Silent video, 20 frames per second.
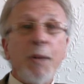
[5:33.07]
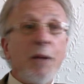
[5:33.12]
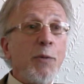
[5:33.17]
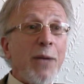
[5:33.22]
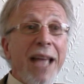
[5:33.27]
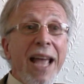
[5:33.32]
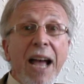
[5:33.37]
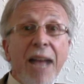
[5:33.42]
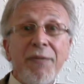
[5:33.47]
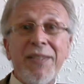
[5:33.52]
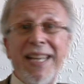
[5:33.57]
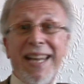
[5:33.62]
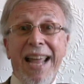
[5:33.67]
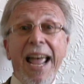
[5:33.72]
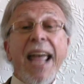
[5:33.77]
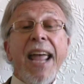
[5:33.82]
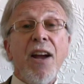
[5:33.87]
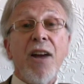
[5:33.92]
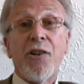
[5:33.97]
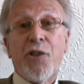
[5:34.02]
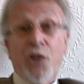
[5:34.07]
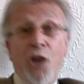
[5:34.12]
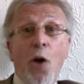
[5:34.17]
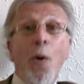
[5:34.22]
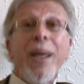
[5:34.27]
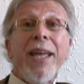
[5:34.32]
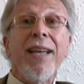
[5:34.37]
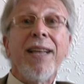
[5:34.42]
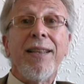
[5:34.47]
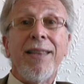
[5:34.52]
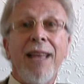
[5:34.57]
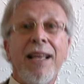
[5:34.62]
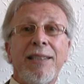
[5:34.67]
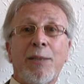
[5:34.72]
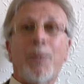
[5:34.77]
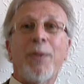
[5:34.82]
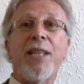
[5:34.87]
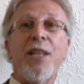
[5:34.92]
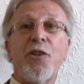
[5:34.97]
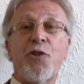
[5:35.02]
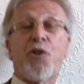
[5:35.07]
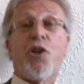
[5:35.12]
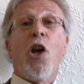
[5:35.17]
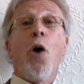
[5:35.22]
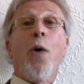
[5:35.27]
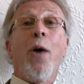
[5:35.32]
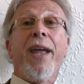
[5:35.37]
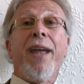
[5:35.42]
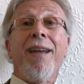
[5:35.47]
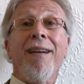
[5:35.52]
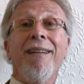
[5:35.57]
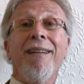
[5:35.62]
What we have today are showing that. That's what they're showing.